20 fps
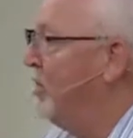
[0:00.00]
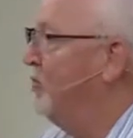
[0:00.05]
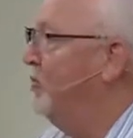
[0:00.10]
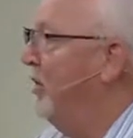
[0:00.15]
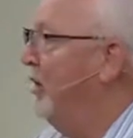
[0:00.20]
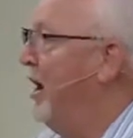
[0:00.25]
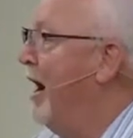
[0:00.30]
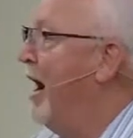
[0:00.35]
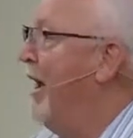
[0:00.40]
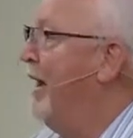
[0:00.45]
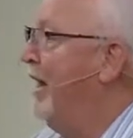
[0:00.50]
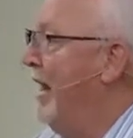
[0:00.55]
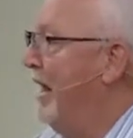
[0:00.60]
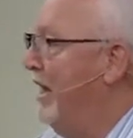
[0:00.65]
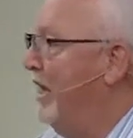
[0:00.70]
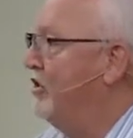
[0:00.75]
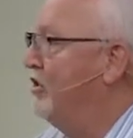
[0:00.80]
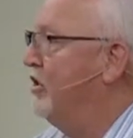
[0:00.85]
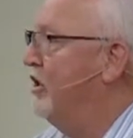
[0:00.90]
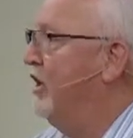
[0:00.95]
up to God,
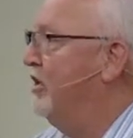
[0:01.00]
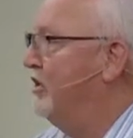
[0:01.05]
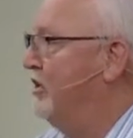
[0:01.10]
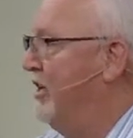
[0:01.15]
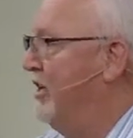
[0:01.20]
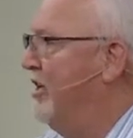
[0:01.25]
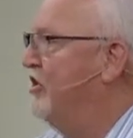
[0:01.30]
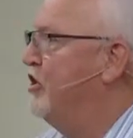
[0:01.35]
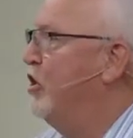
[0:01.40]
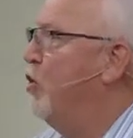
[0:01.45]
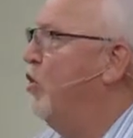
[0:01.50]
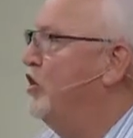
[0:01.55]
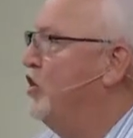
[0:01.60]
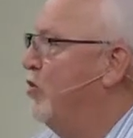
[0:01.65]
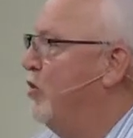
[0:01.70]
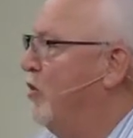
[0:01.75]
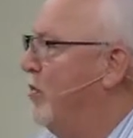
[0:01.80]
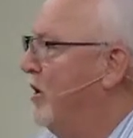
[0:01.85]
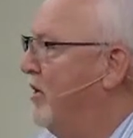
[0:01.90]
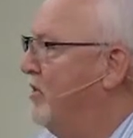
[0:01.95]
and it's, it's seen as a
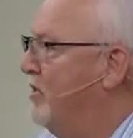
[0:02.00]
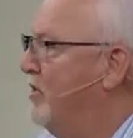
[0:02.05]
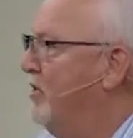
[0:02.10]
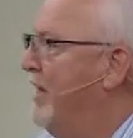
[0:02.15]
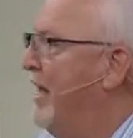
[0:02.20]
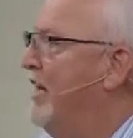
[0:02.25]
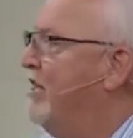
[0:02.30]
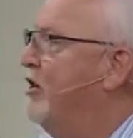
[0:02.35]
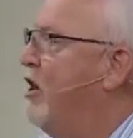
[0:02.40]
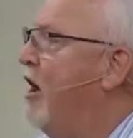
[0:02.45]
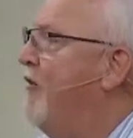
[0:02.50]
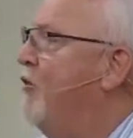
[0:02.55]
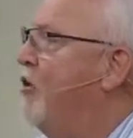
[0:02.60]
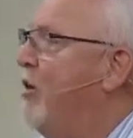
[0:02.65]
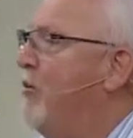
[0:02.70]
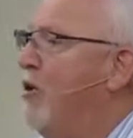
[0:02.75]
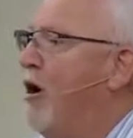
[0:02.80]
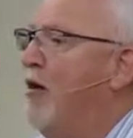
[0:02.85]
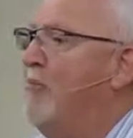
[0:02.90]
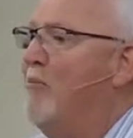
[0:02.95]
worship word because it says, Let us offer
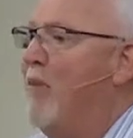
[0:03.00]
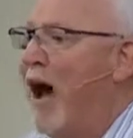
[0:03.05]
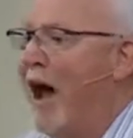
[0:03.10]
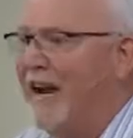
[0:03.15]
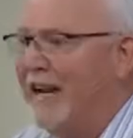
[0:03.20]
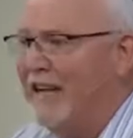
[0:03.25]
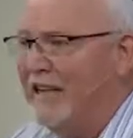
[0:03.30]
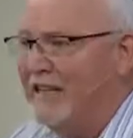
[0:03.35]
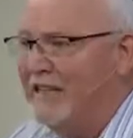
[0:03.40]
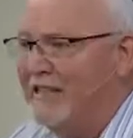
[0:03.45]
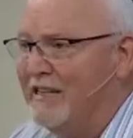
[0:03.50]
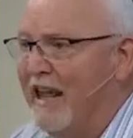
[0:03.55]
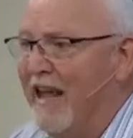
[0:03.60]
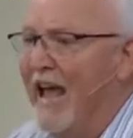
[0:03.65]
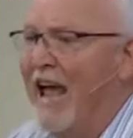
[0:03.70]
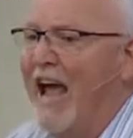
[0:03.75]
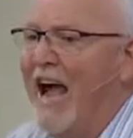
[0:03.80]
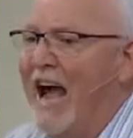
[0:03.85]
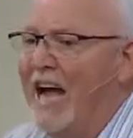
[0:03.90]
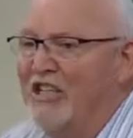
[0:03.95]
up our bodies
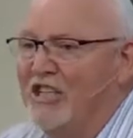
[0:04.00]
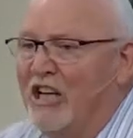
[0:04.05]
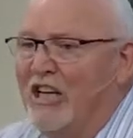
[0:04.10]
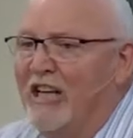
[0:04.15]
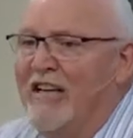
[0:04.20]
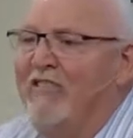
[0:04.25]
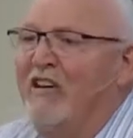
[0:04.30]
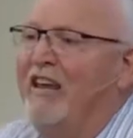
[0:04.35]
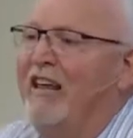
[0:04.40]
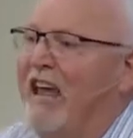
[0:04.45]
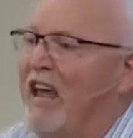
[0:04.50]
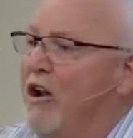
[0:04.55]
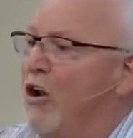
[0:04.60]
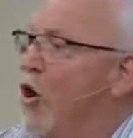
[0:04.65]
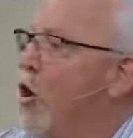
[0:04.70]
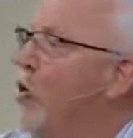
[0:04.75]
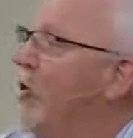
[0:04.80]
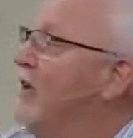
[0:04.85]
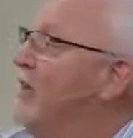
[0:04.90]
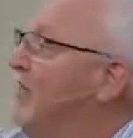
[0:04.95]
as a living and
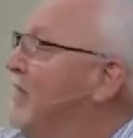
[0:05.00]
holy